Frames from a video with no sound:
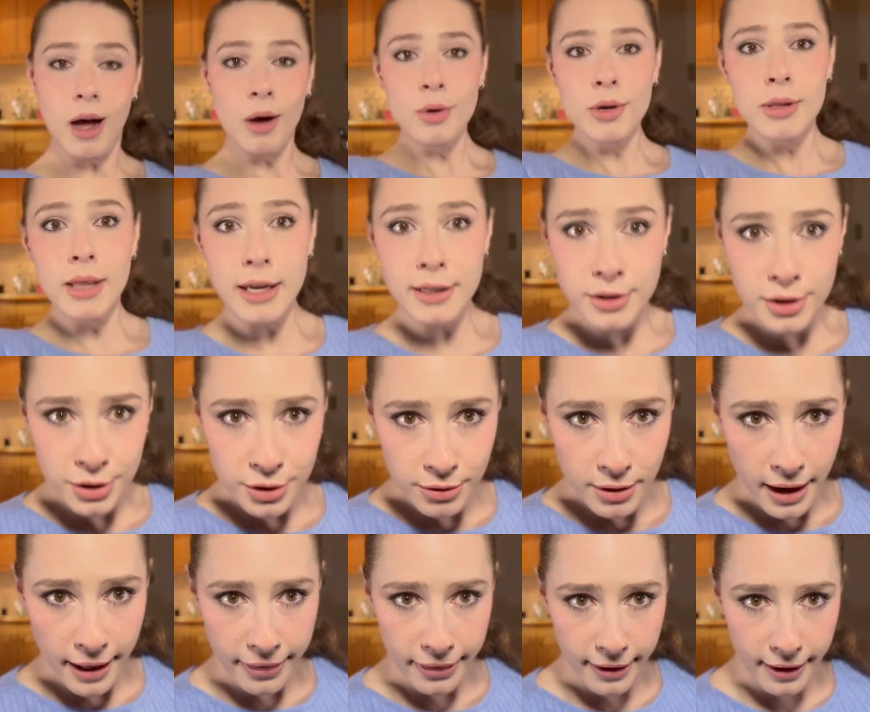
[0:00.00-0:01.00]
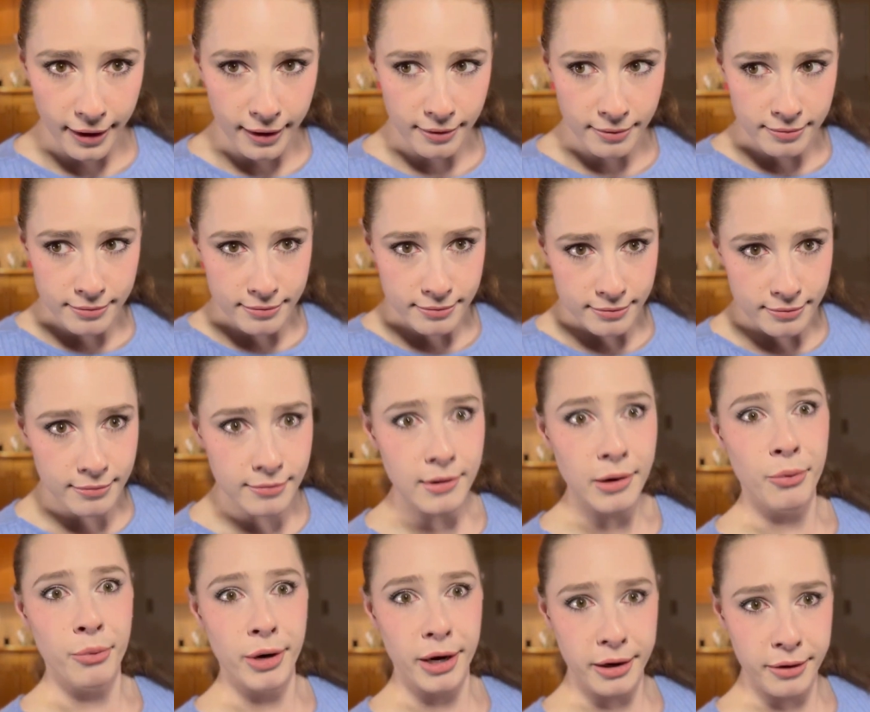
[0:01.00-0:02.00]
Oh, you like to do nothing?
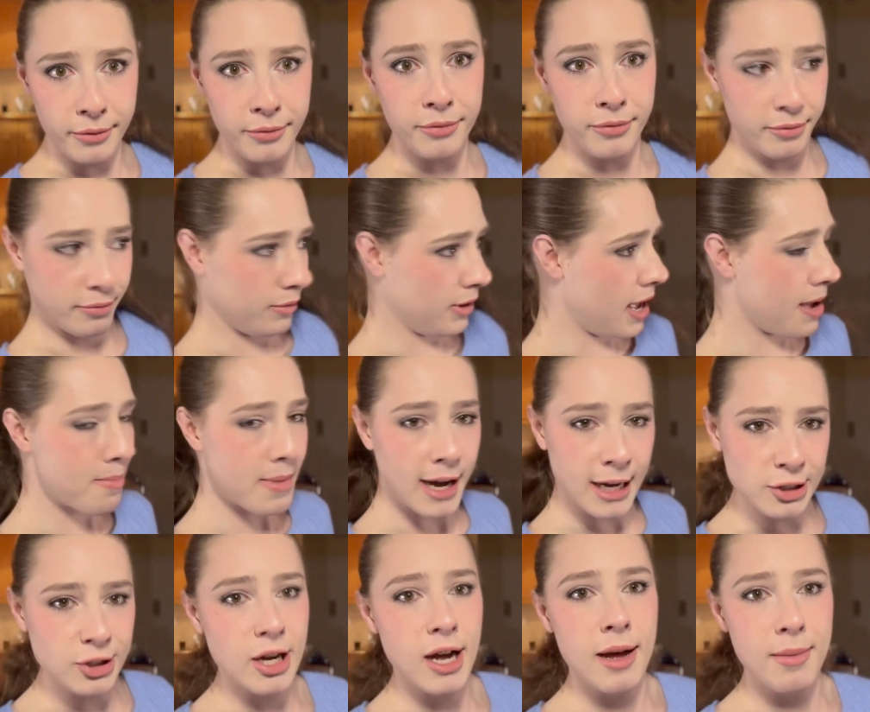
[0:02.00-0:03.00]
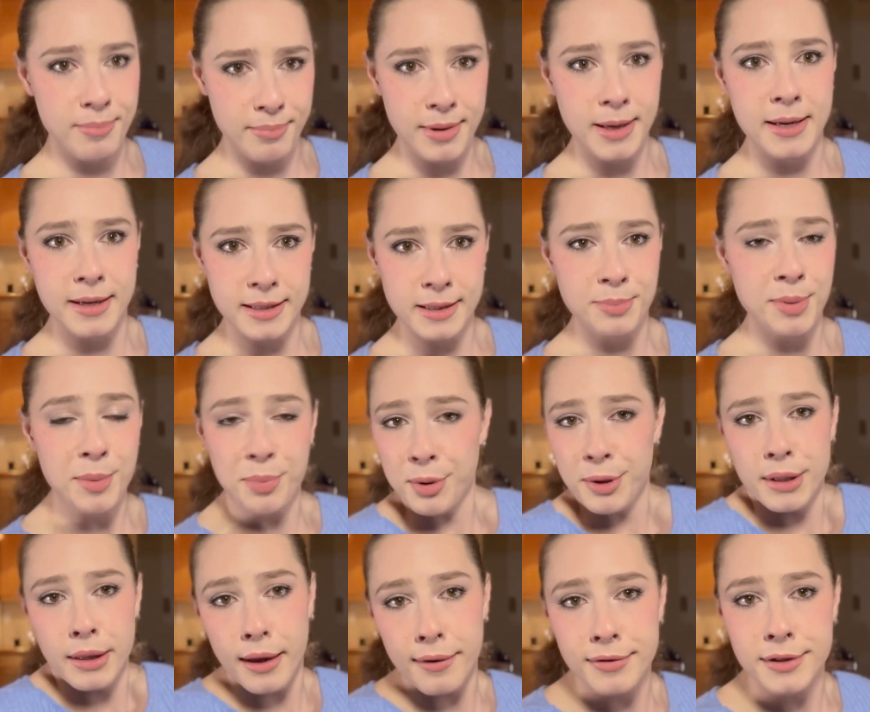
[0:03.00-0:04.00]
Work at my job because
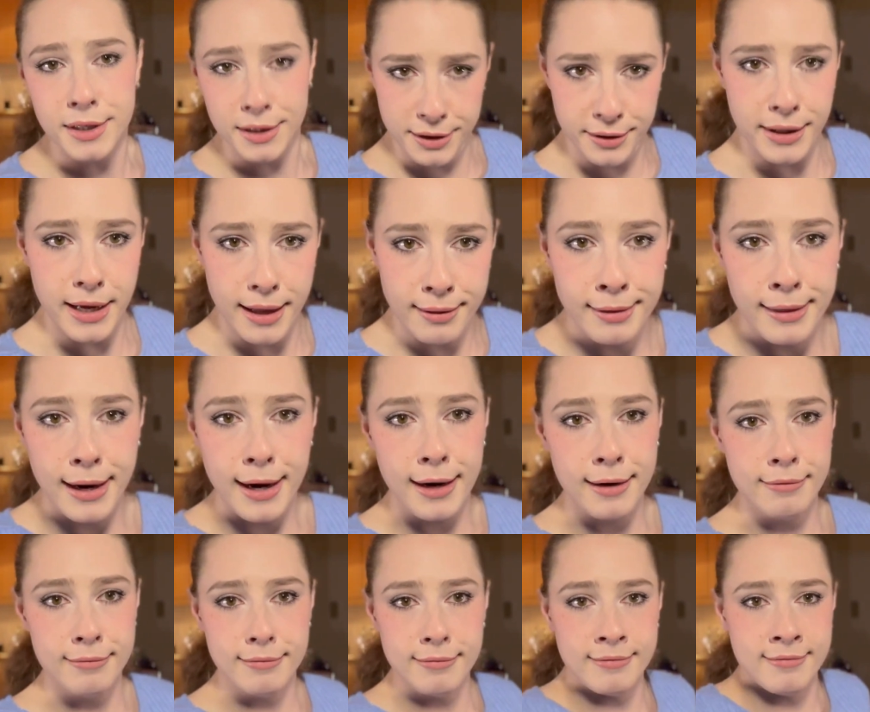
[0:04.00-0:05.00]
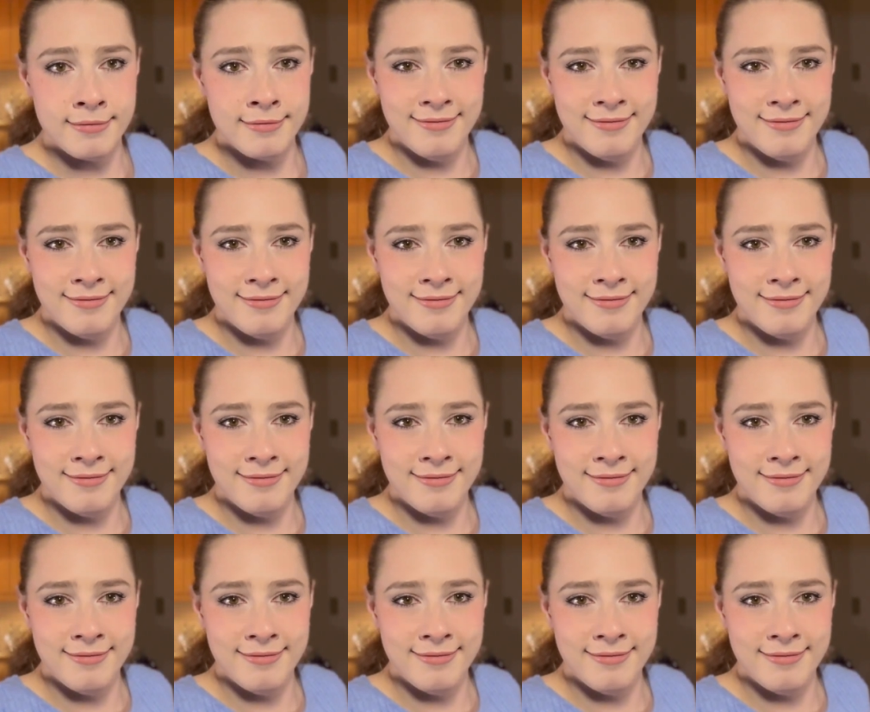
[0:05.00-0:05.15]
people love to do that there.